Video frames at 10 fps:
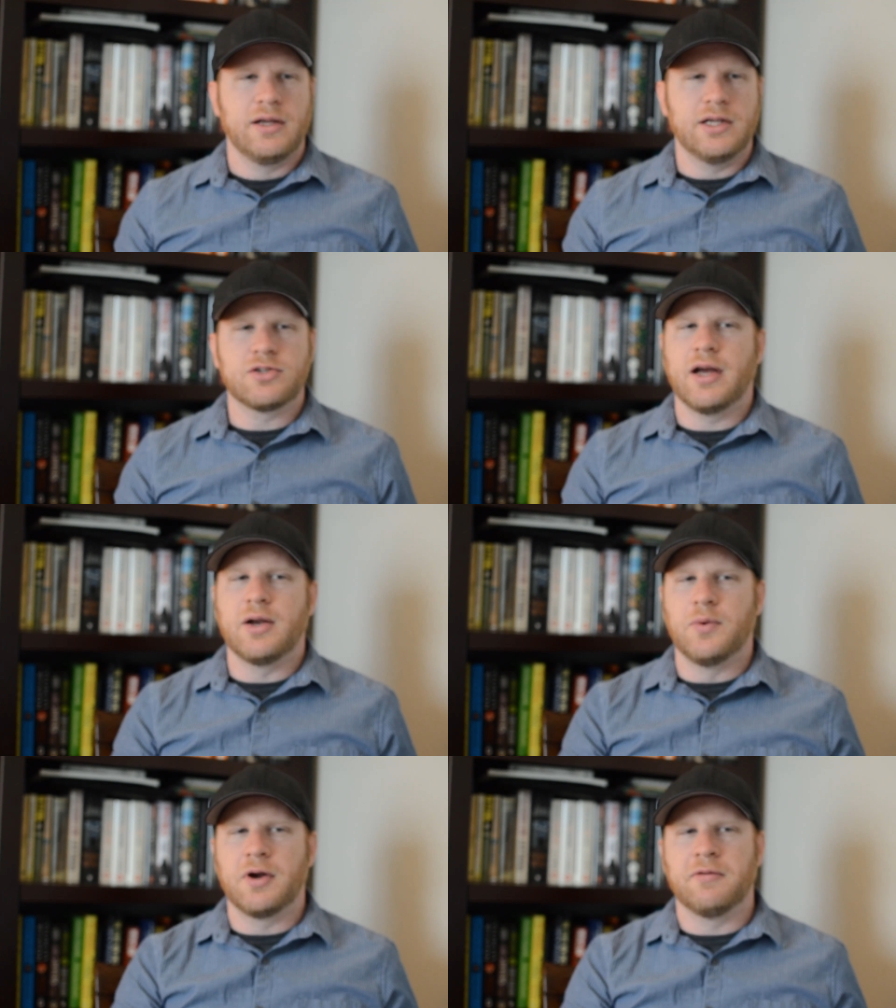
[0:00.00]
He's trying
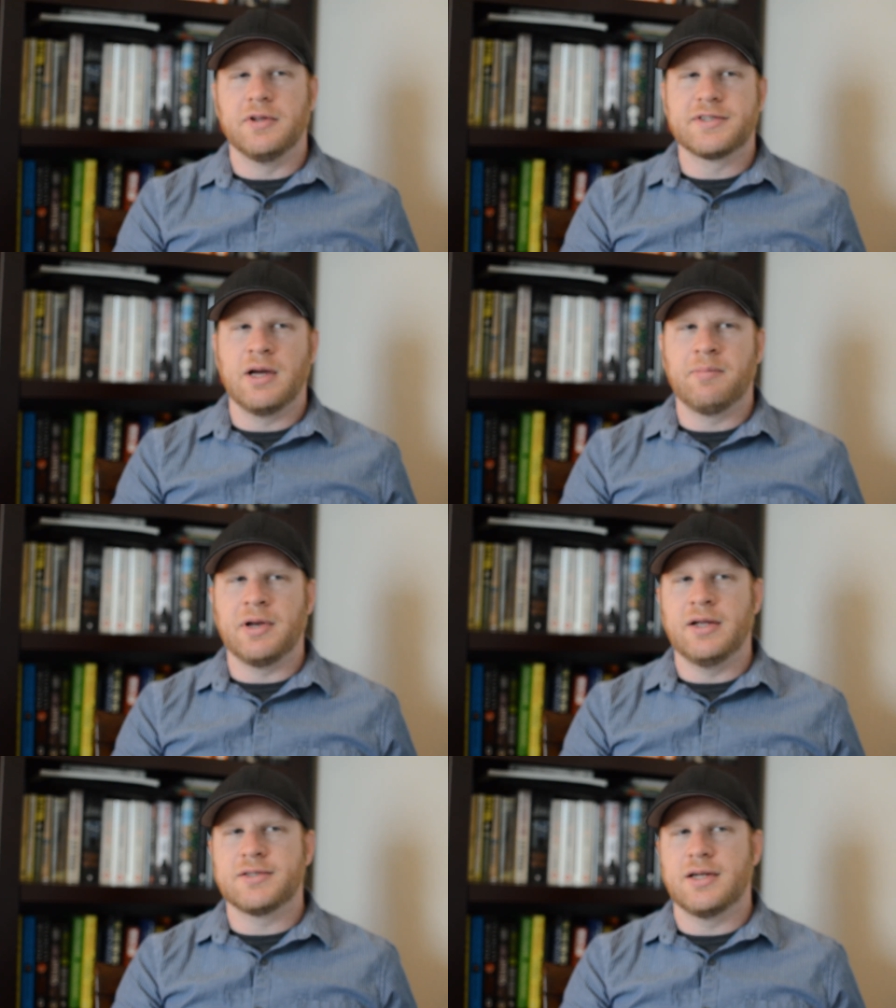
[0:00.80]
to work for this
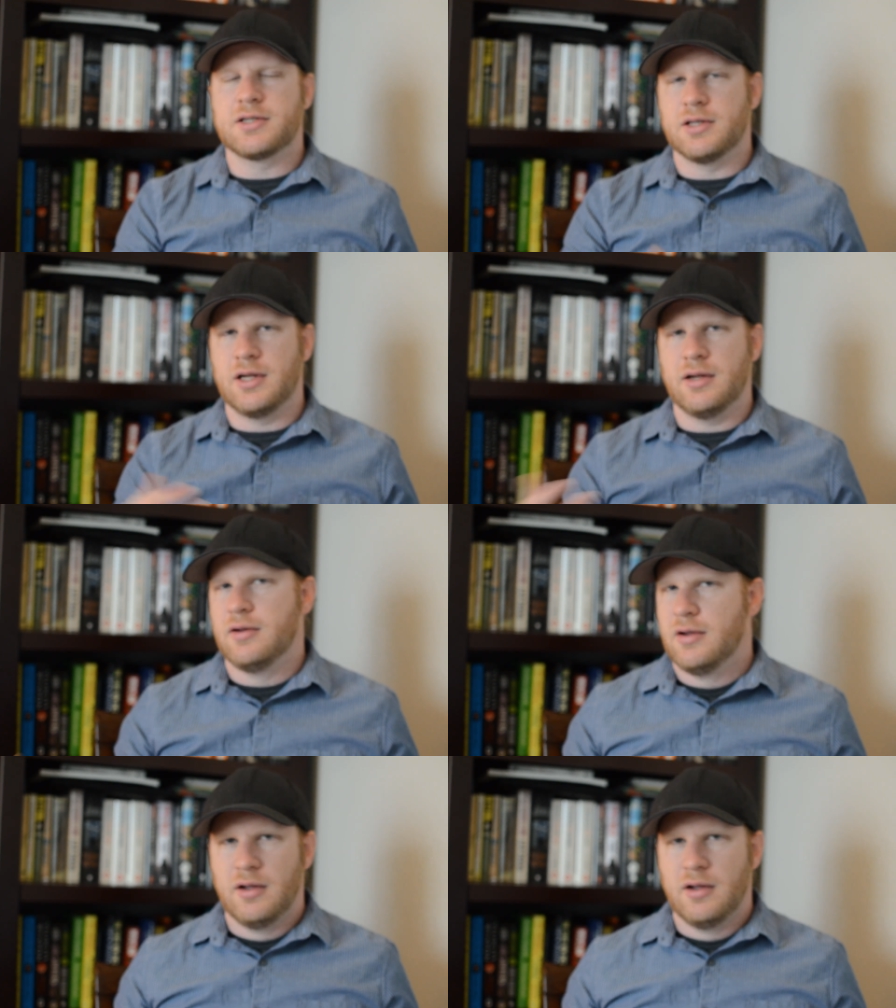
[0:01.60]
company essentially